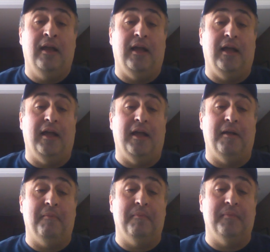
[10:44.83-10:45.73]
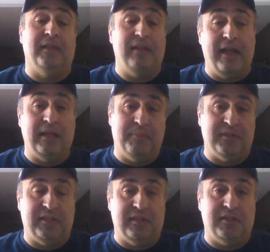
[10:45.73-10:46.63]
Um, the lineup
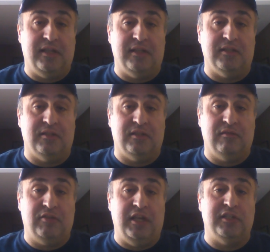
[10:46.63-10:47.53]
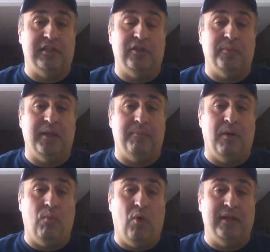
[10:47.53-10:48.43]
is, is, has changed a little bit,
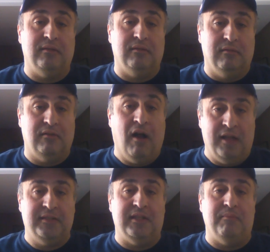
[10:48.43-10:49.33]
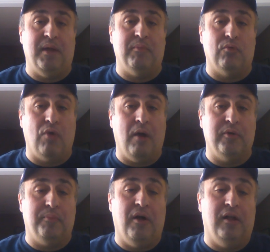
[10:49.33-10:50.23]
but one constant member,
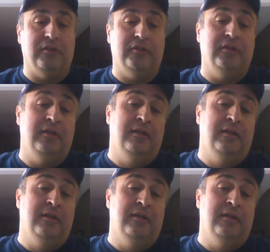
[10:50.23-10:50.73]
Robert Pollard,